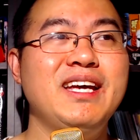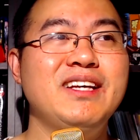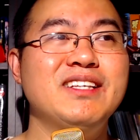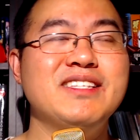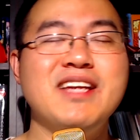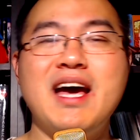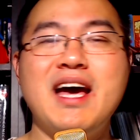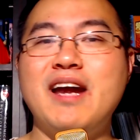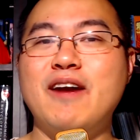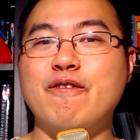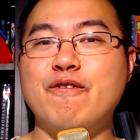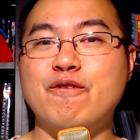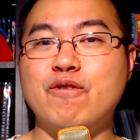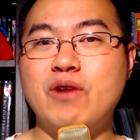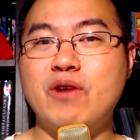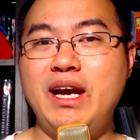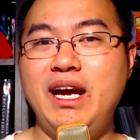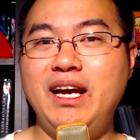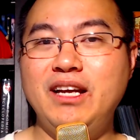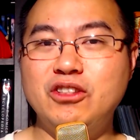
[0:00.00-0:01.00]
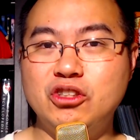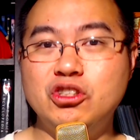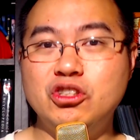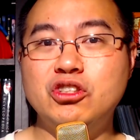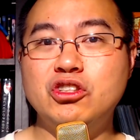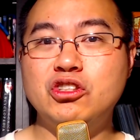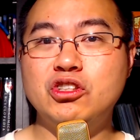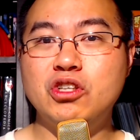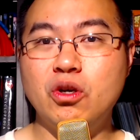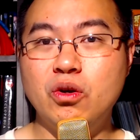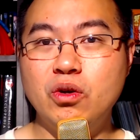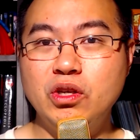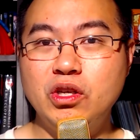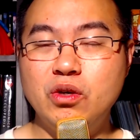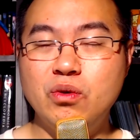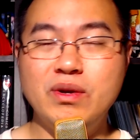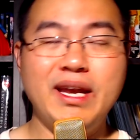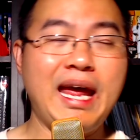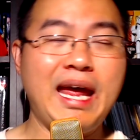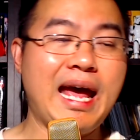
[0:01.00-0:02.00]
he is not afraid to show
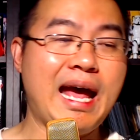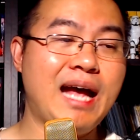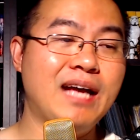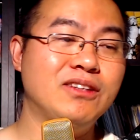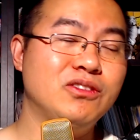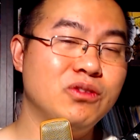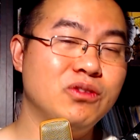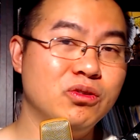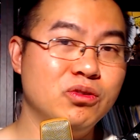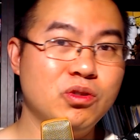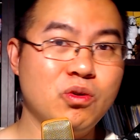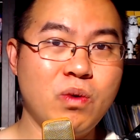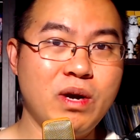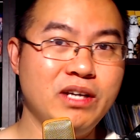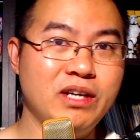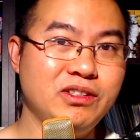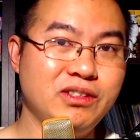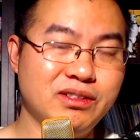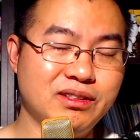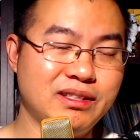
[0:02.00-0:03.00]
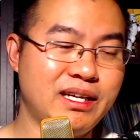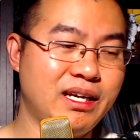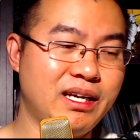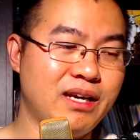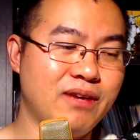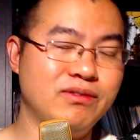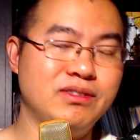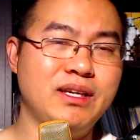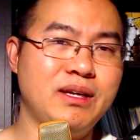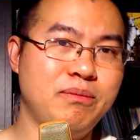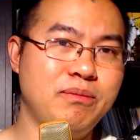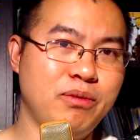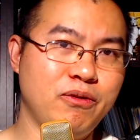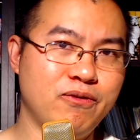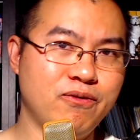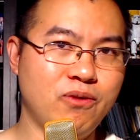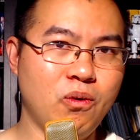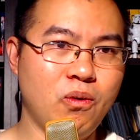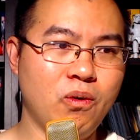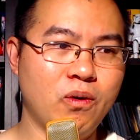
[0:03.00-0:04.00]
you and ask those questions, like I've said
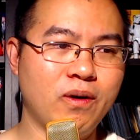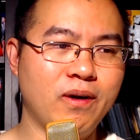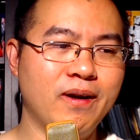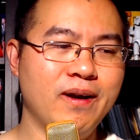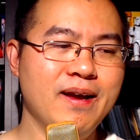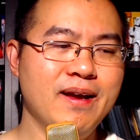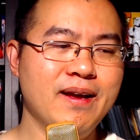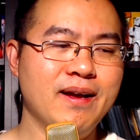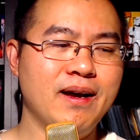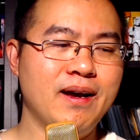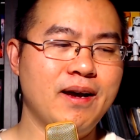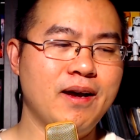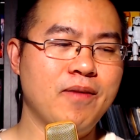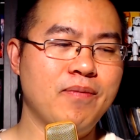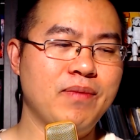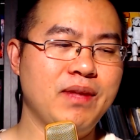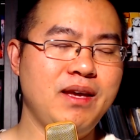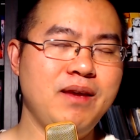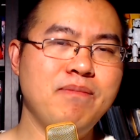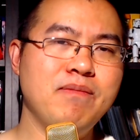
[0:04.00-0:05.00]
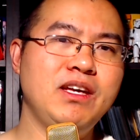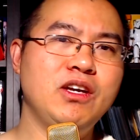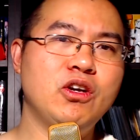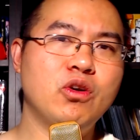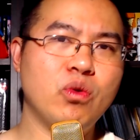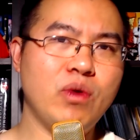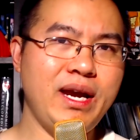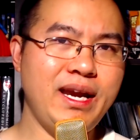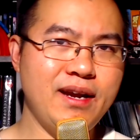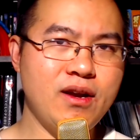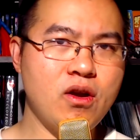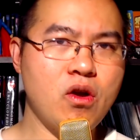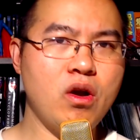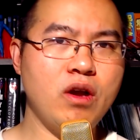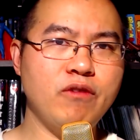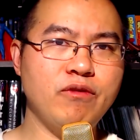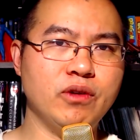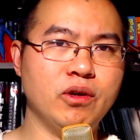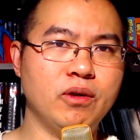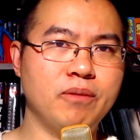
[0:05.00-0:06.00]
before. Um, he he created an
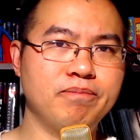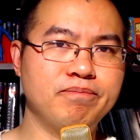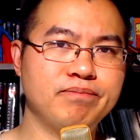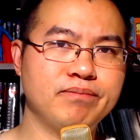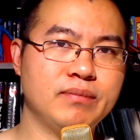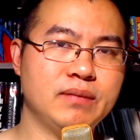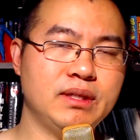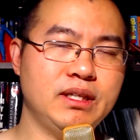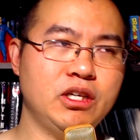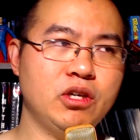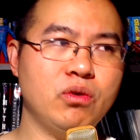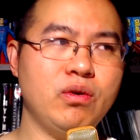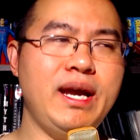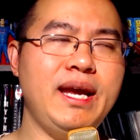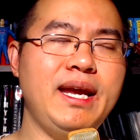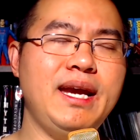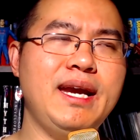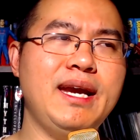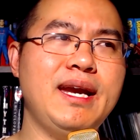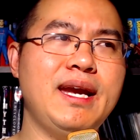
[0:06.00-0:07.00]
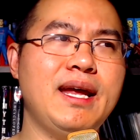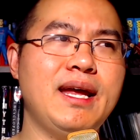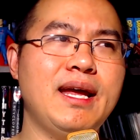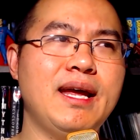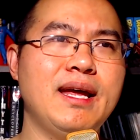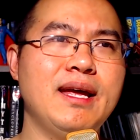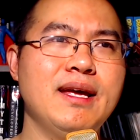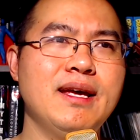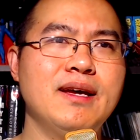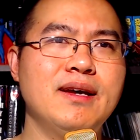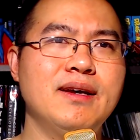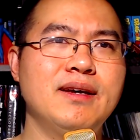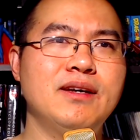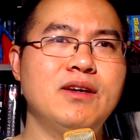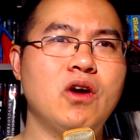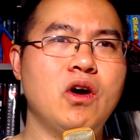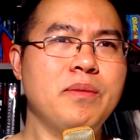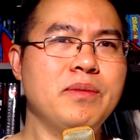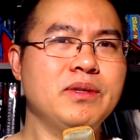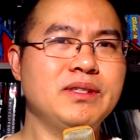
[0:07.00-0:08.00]
art film. He created a
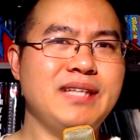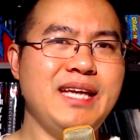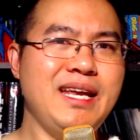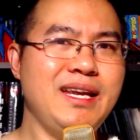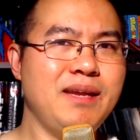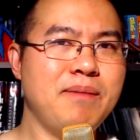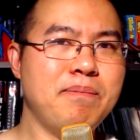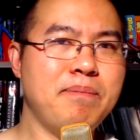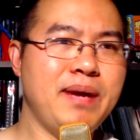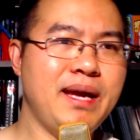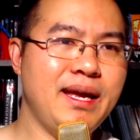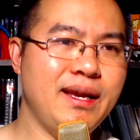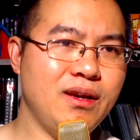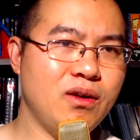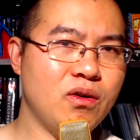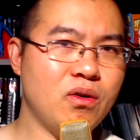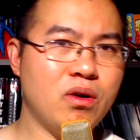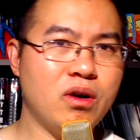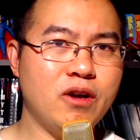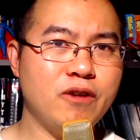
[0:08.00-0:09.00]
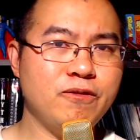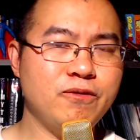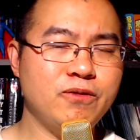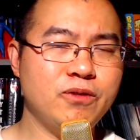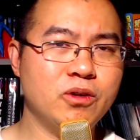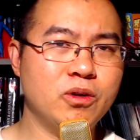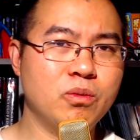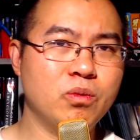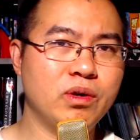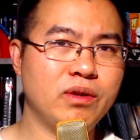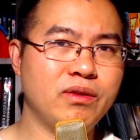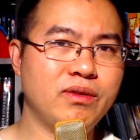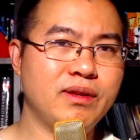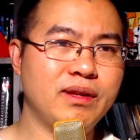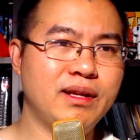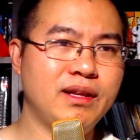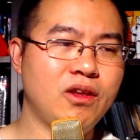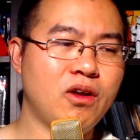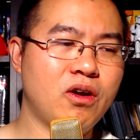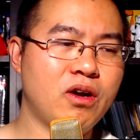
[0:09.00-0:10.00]
an almost independent art film
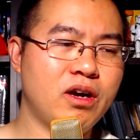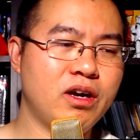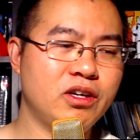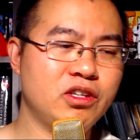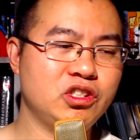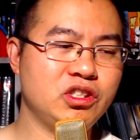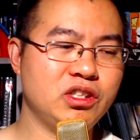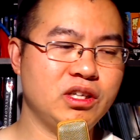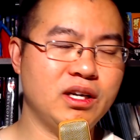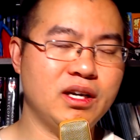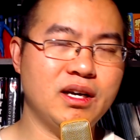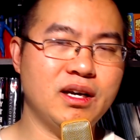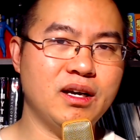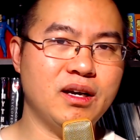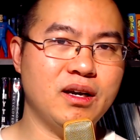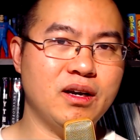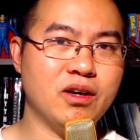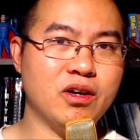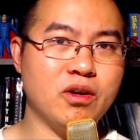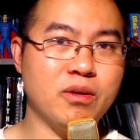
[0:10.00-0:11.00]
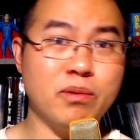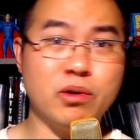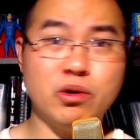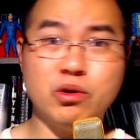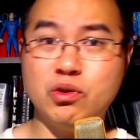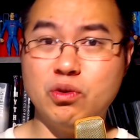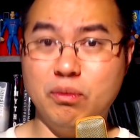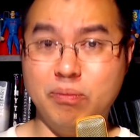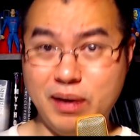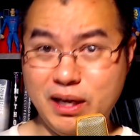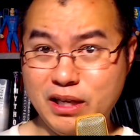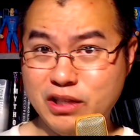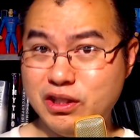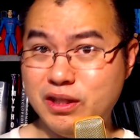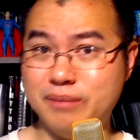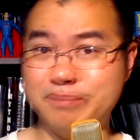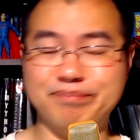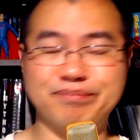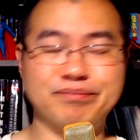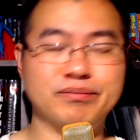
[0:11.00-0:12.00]
with a large uh, commercial
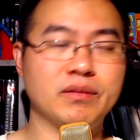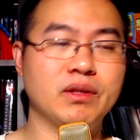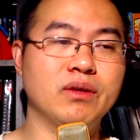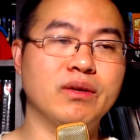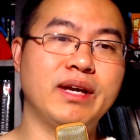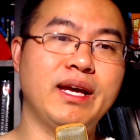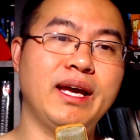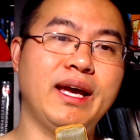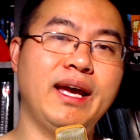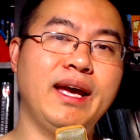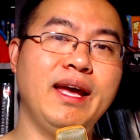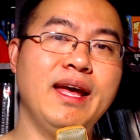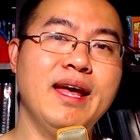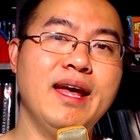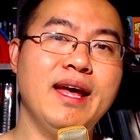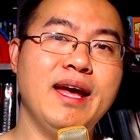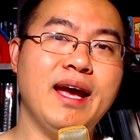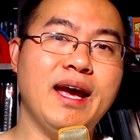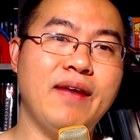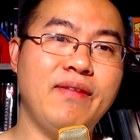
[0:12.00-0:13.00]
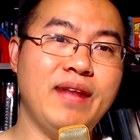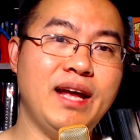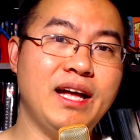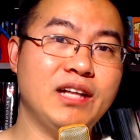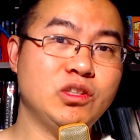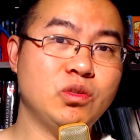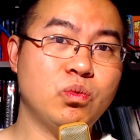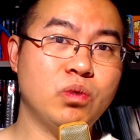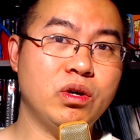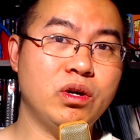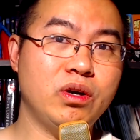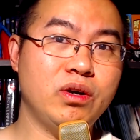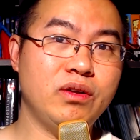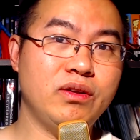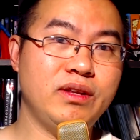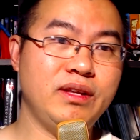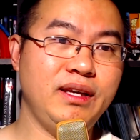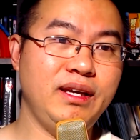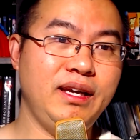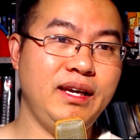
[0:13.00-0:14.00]
budget. Okay, and that's
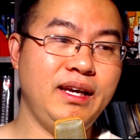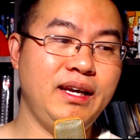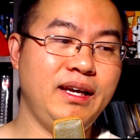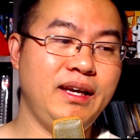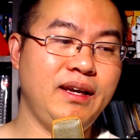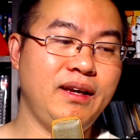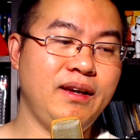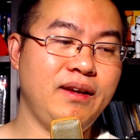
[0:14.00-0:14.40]
where the